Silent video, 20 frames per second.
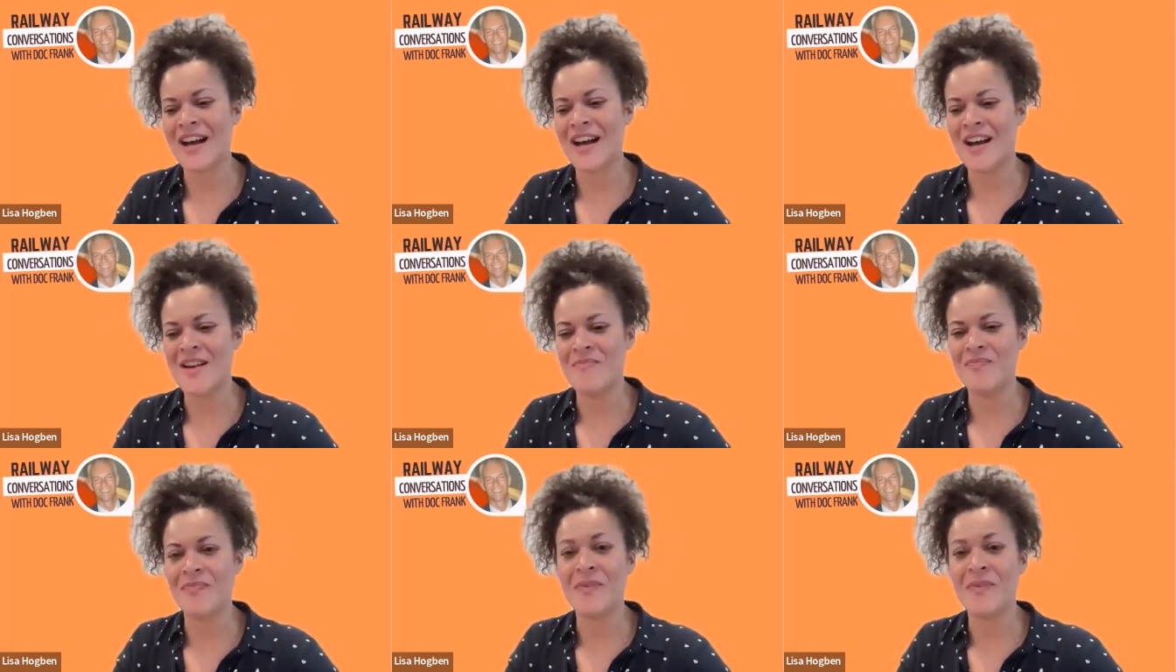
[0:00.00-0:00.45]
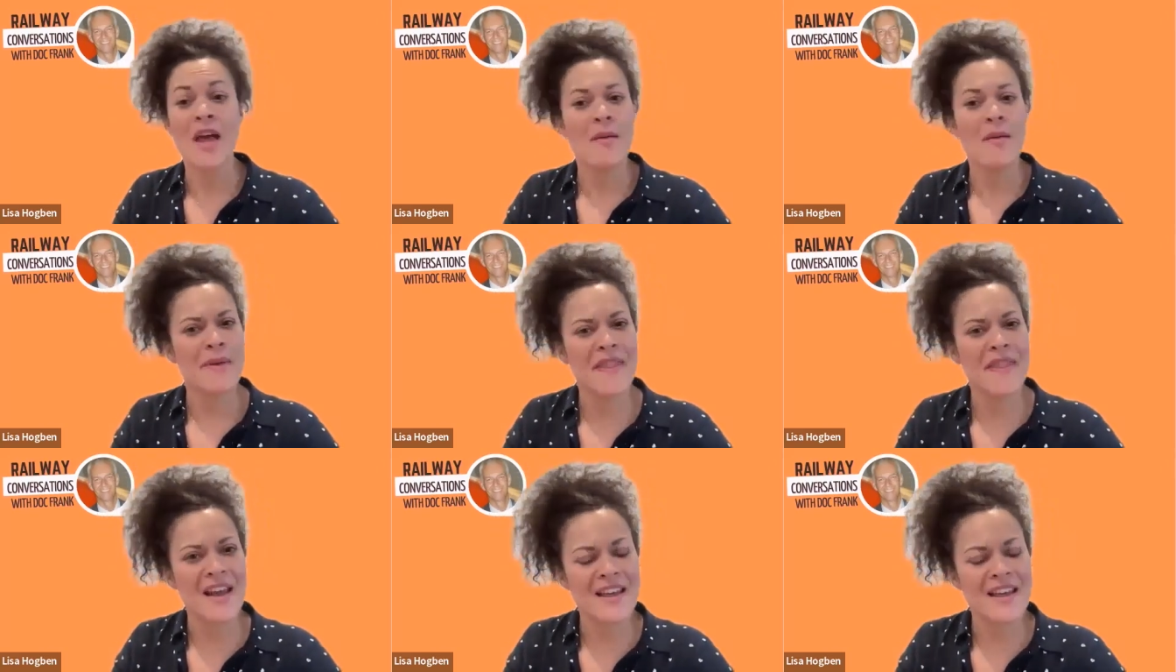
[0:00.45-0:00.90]

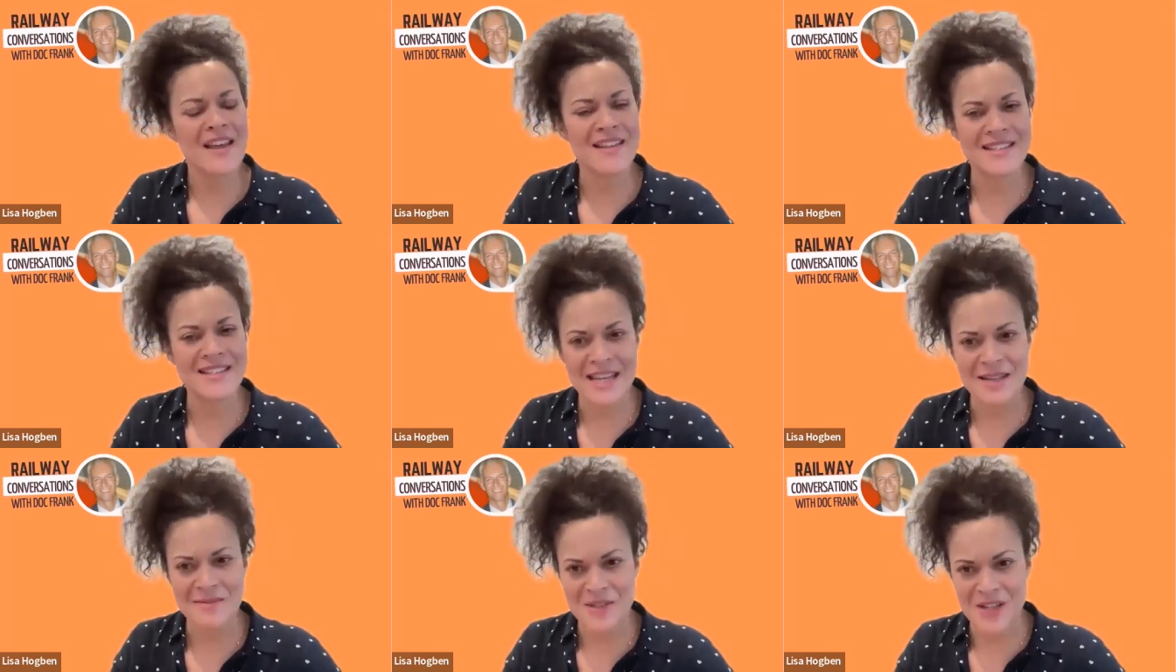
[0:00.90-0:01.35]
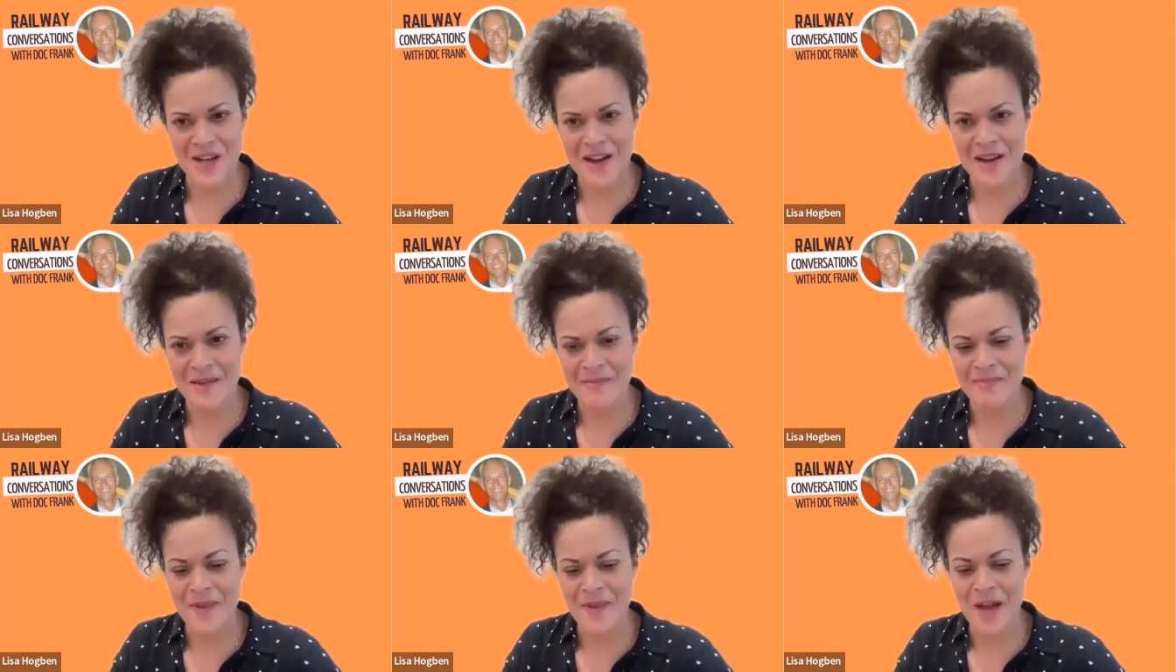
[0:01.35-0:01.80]
but then at the same
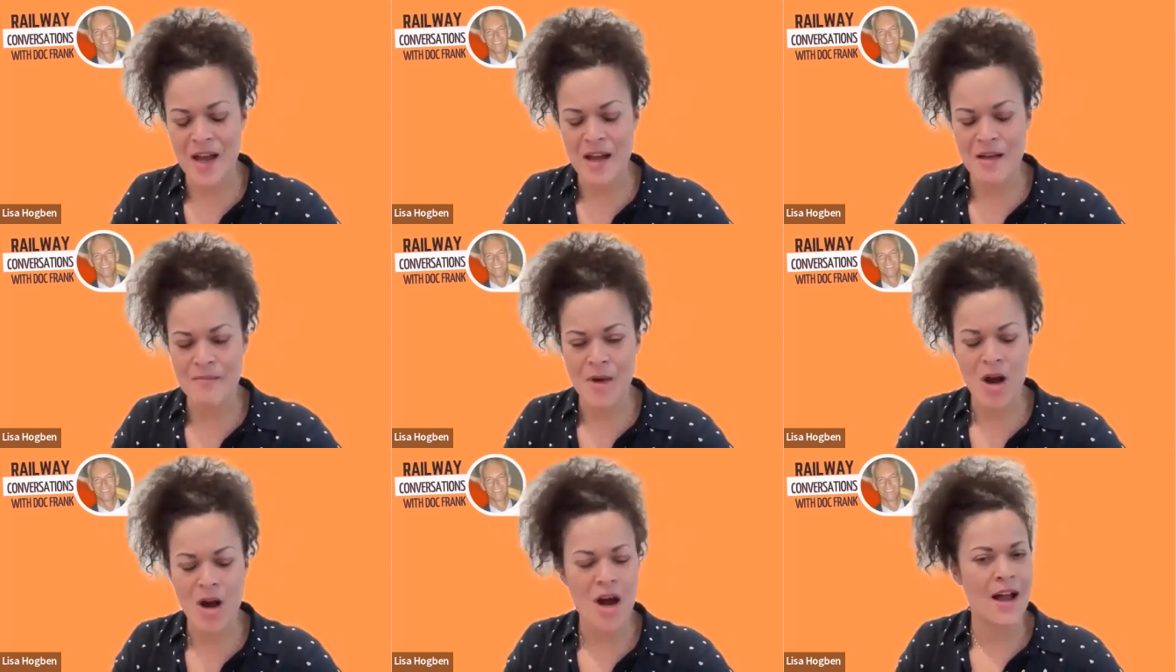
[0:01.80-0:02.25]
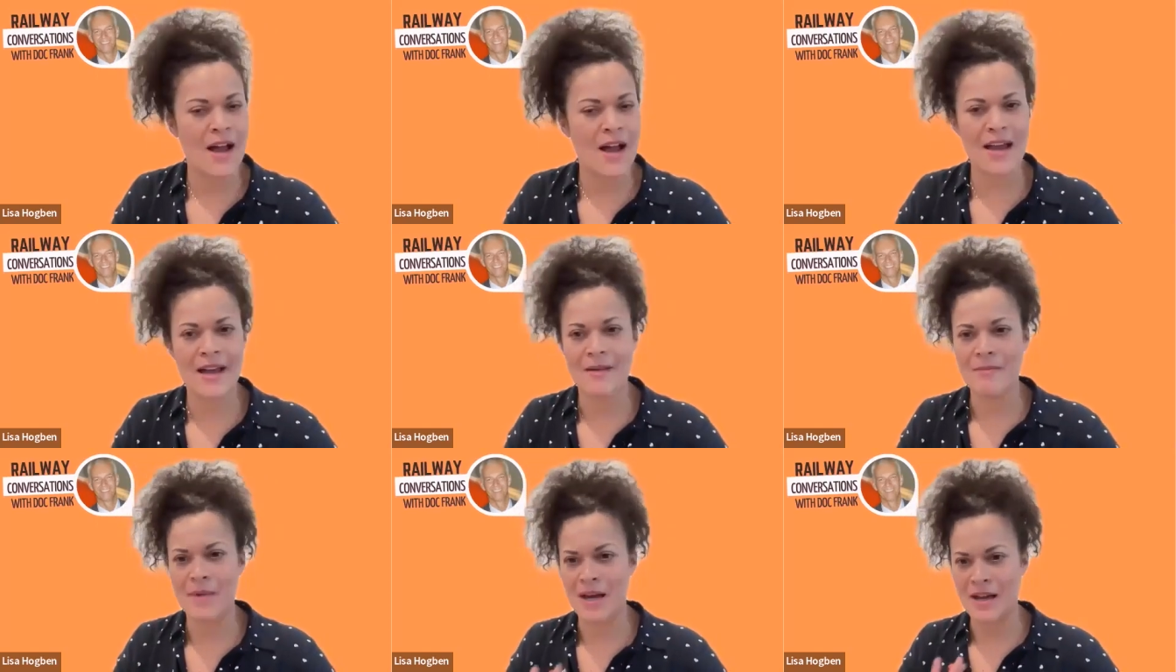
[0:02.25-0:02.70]
time,
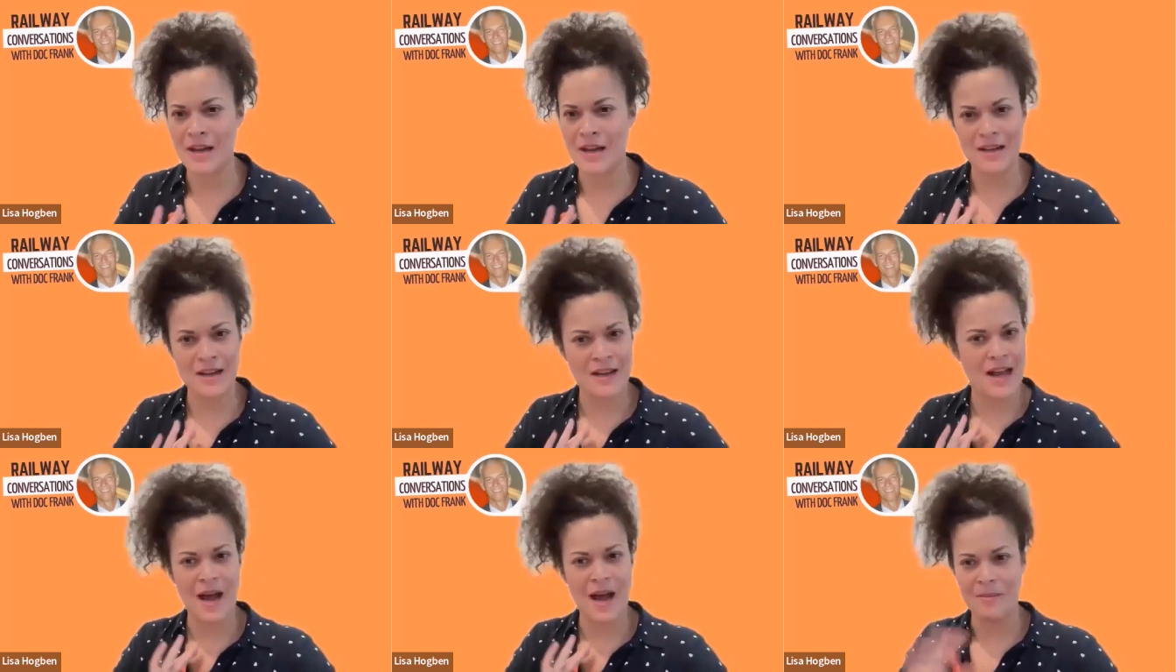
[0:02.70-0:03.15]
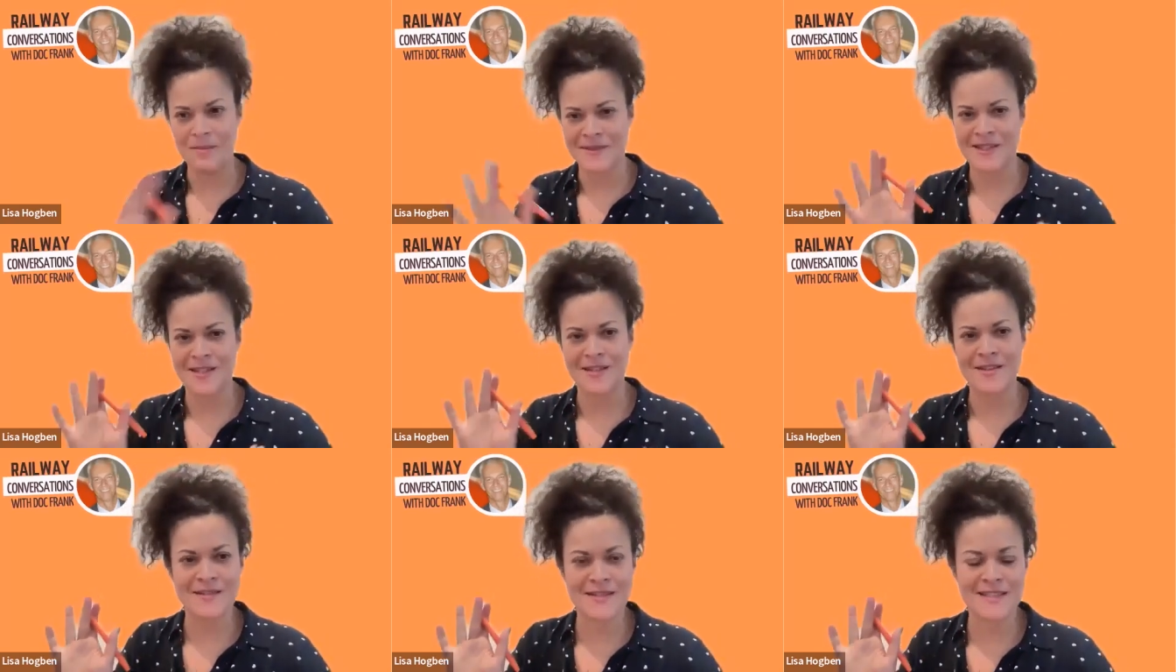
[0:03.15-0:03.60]
I am a
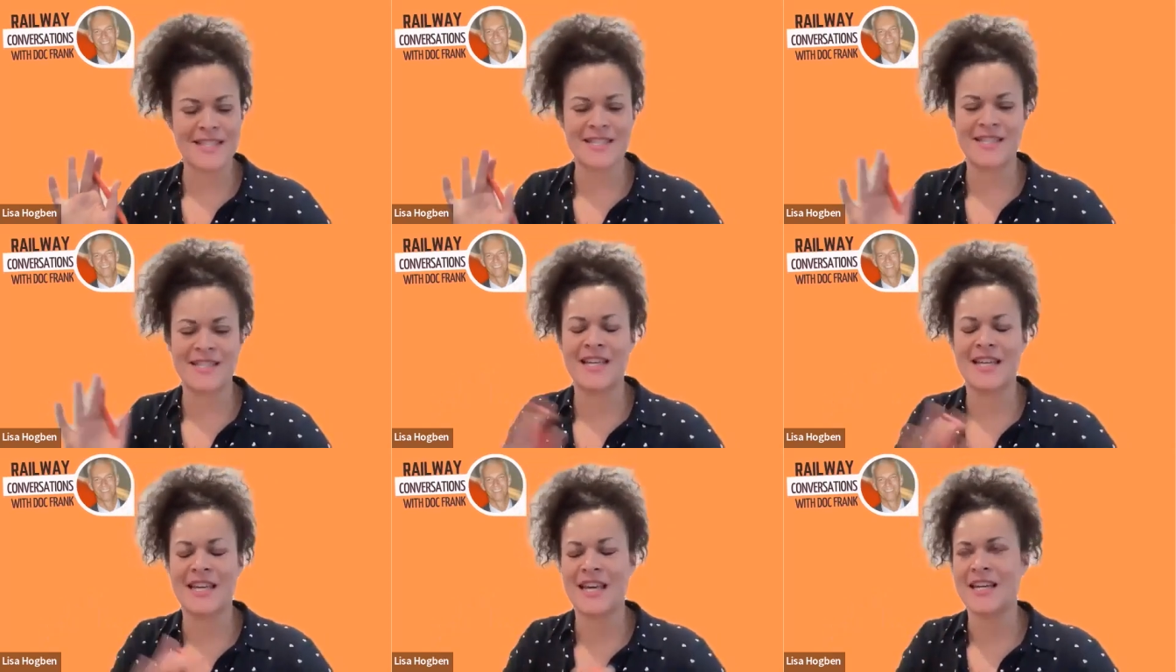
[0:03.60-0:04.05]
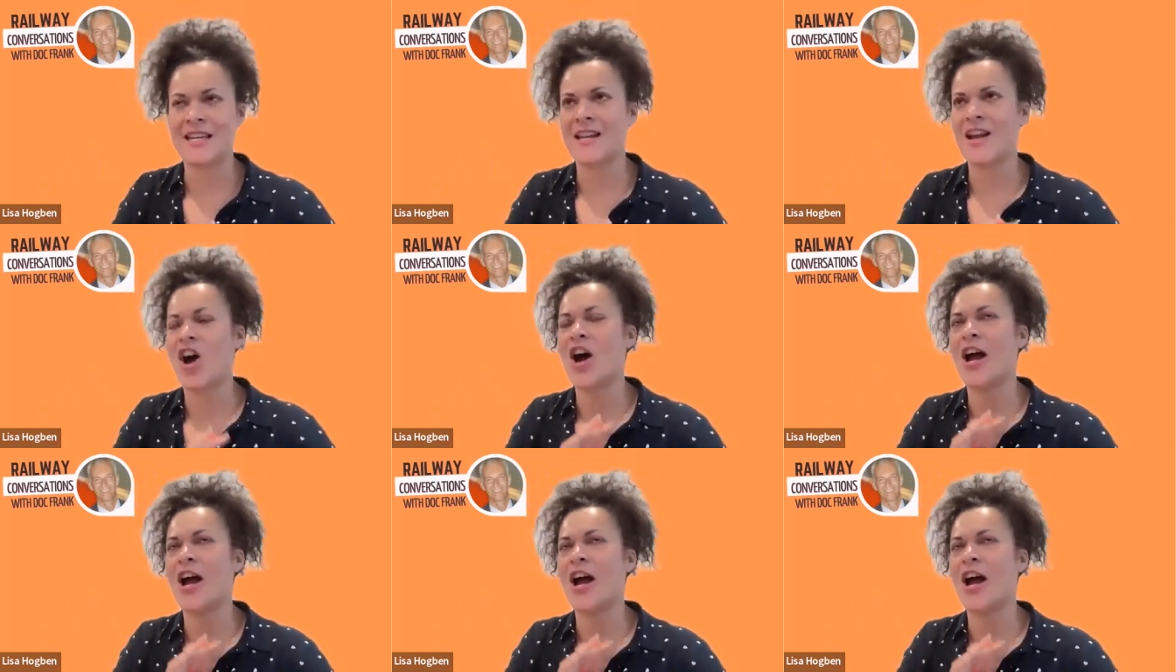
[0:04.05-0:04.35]
absolute city kid.